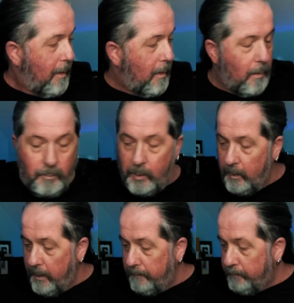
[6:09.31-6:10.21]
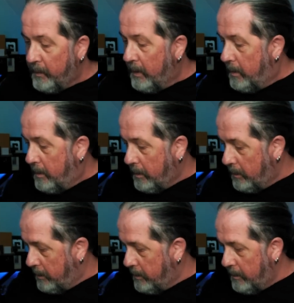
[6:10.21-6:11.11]
Okay, so
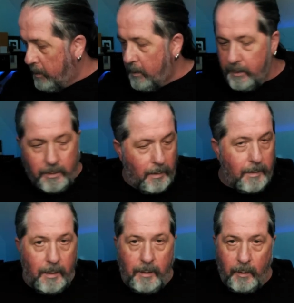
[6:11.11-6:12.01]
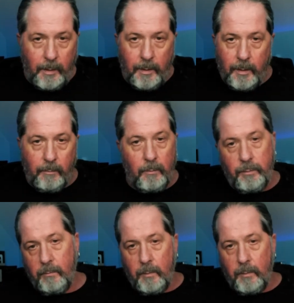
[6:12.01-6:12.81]
we're just going to dive right in, and,